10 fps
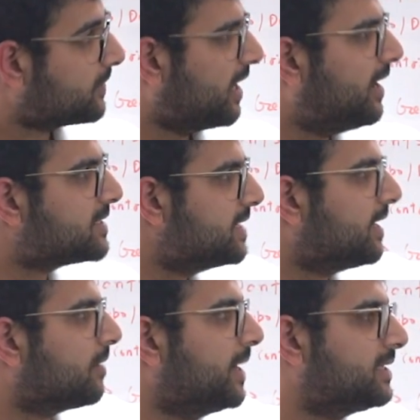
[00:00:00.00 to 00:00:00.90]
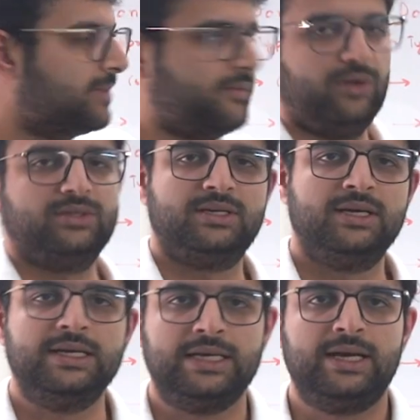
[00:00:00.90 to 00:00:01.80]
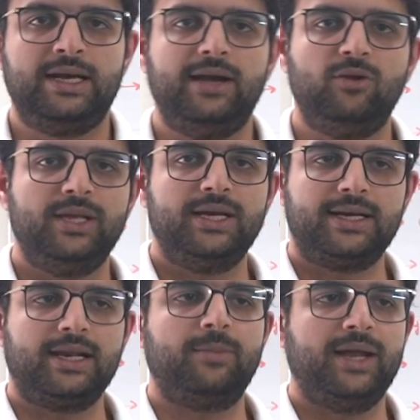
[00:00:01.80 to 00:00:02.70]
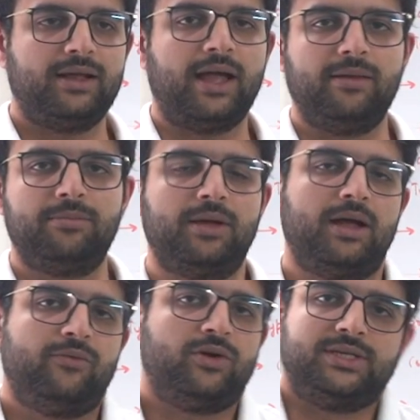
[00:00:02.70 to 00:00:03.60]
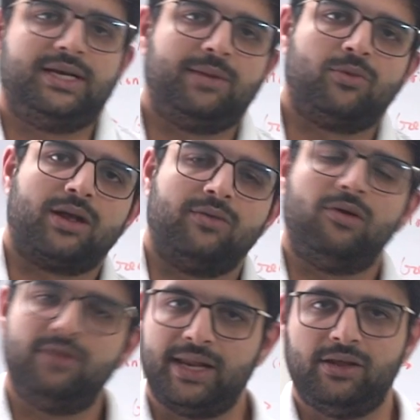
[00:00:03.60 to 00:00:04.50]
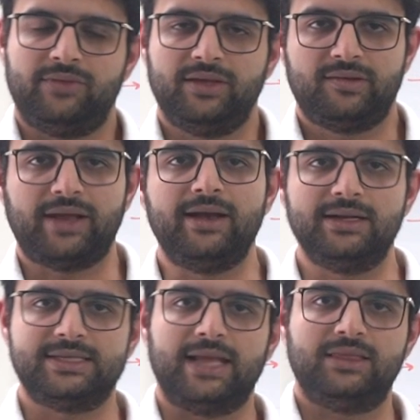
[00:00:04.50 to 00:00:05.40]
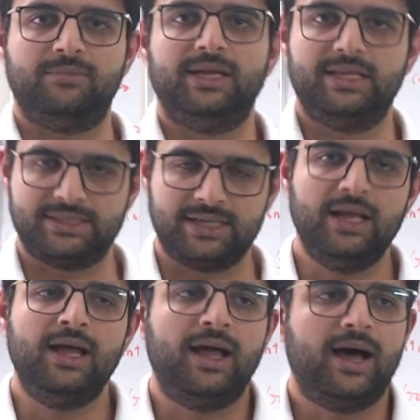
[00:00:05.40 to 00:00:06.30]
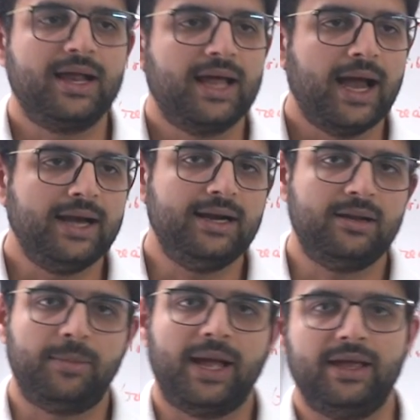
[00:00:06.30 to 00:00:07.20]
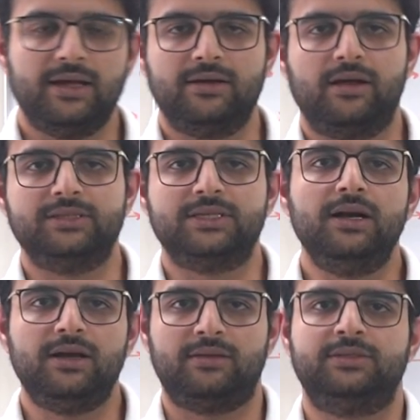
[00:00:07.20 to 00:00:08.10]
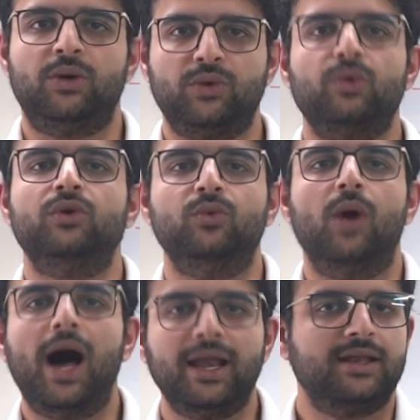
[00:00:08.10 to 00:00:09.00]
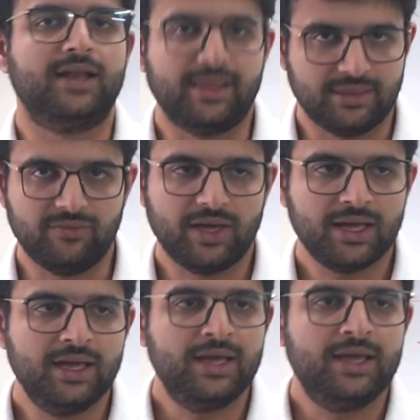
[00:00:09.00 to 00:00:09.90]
And lastly, clickbaits. My videos tend to be a little clickbait. I unfortunately am not involved in any of this. Titles and thumbnails are handled by a consult. Shout out to Aryan and Divya.